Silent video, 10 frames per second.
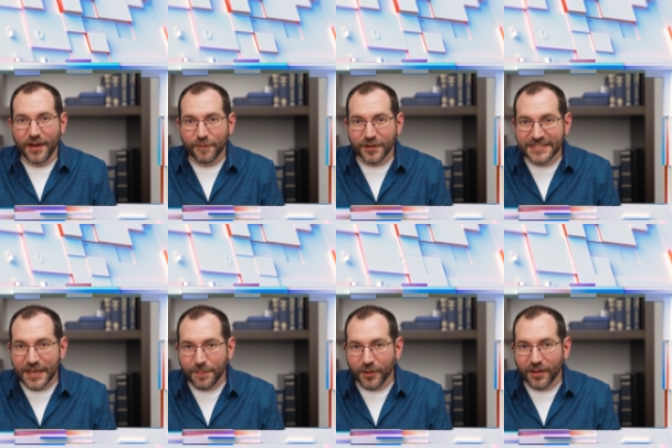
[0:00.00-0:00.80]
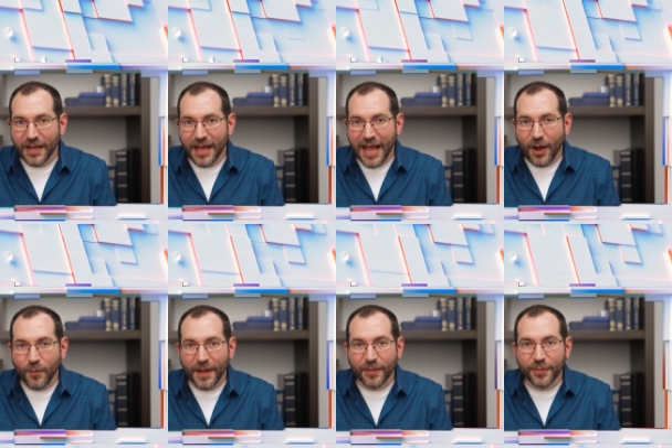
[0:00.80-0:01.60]
For example, how
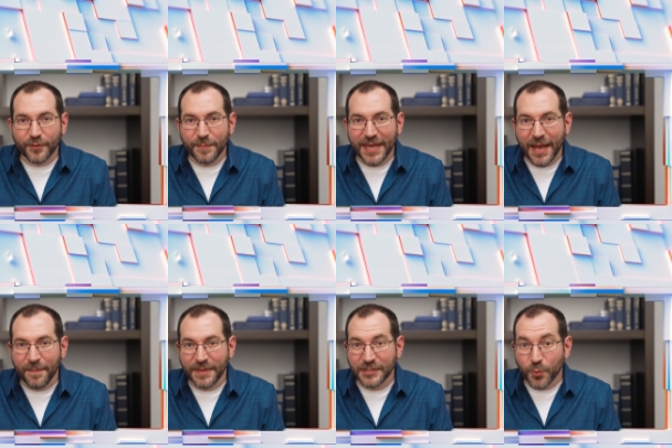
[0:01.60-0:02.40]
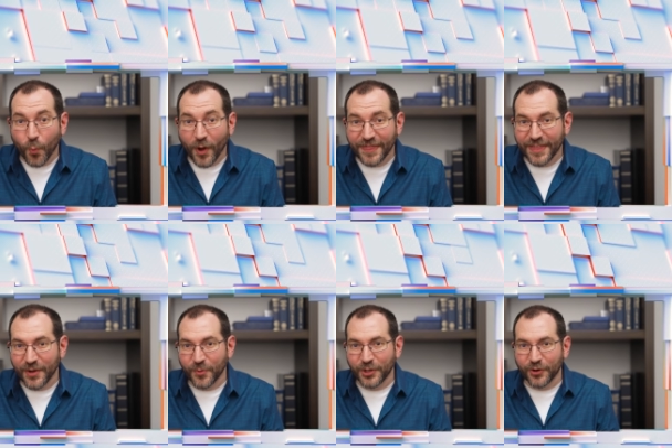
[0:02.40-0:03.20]
about 3 p.m. means one
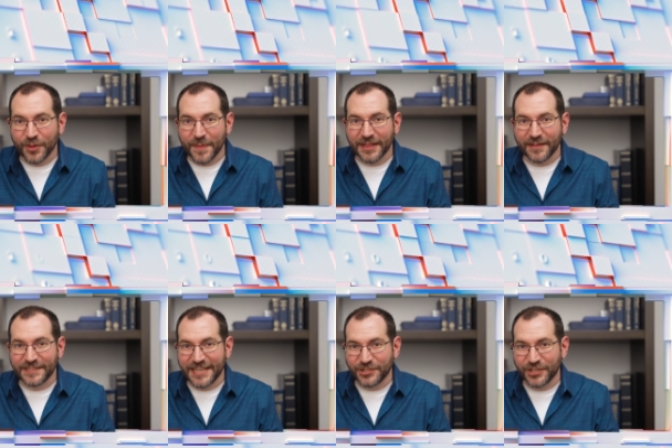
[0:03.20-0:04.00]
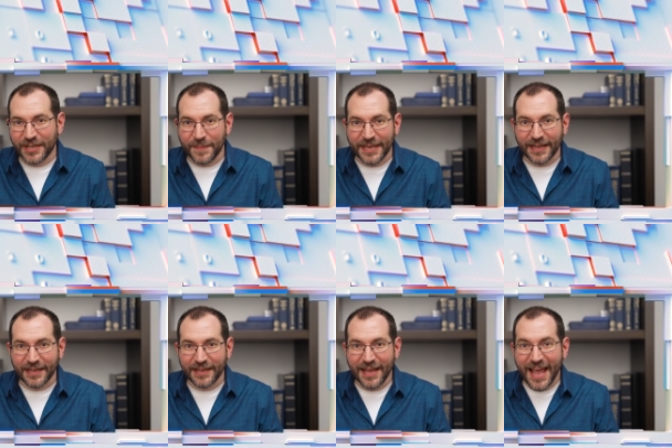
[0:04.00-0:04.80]
thing when you're in the middle of scheduling a meeting,
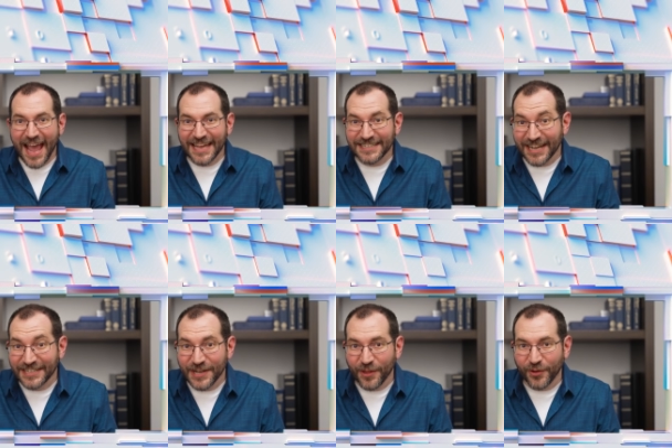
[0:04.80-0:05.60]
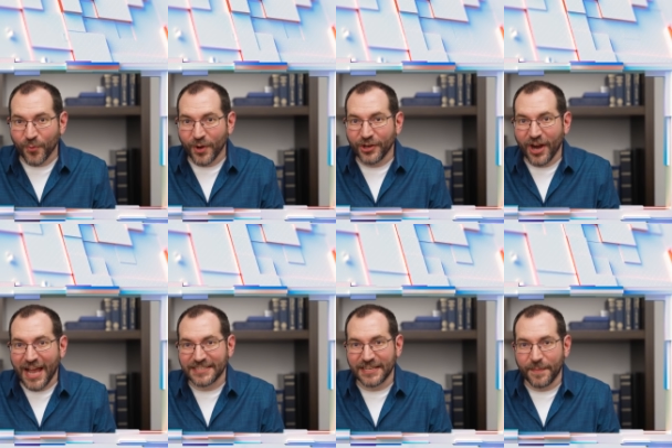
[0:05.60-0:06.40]
and another when you're
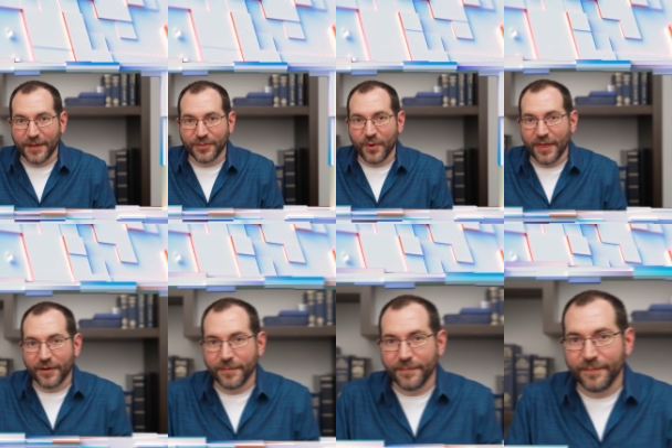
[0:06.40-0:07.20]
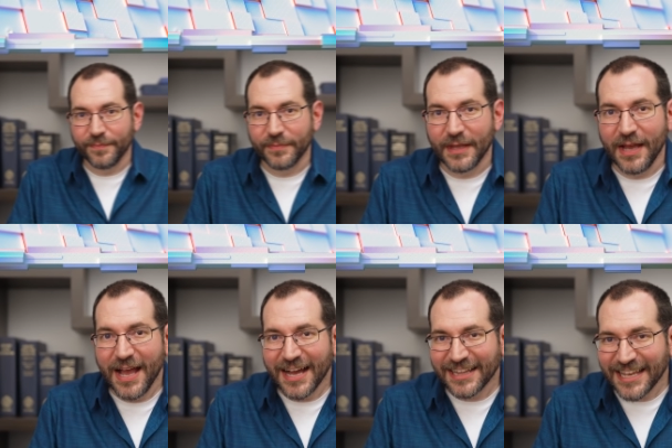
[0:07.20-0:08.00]
asking about the weather.
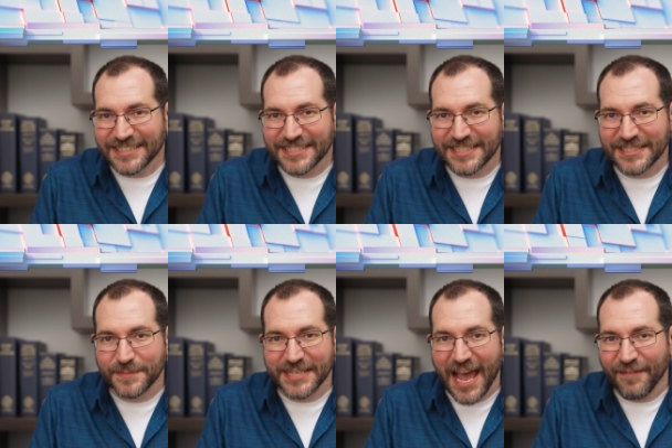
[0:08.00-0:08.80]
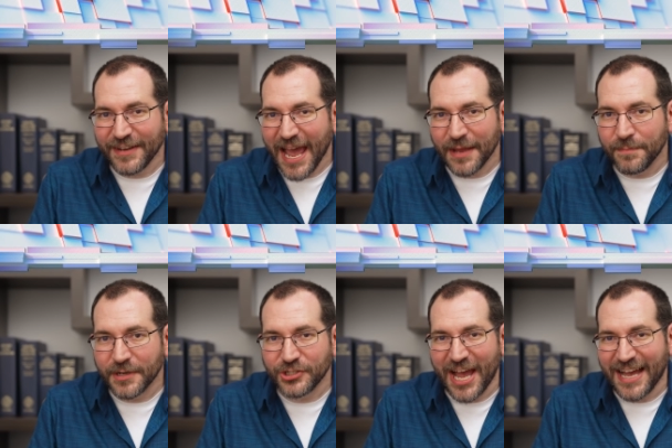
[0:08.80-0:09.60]
Classic systems haven't had
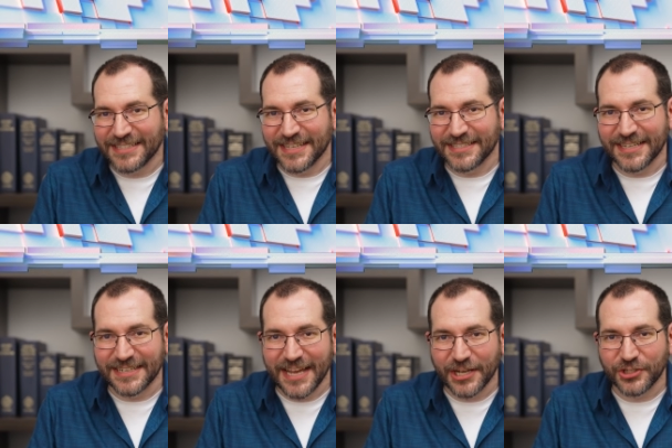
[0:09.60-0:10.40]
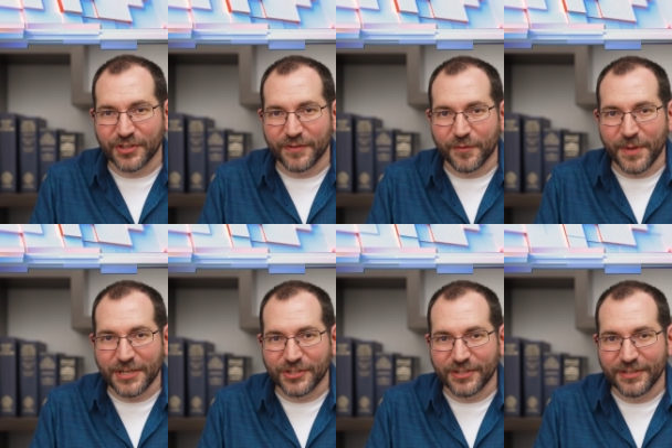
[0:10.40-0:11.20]
much access to contextual
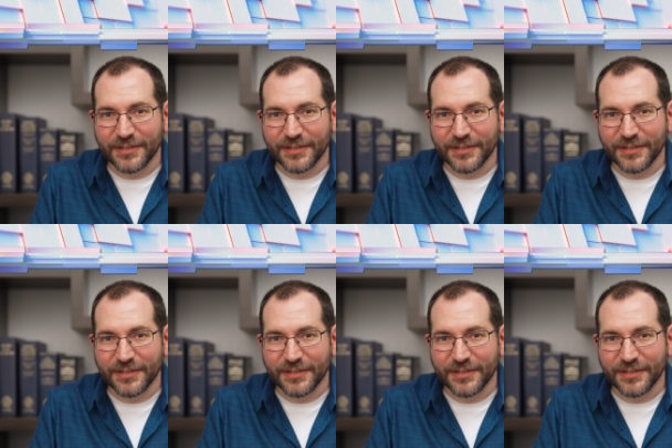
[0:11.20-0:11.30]
information.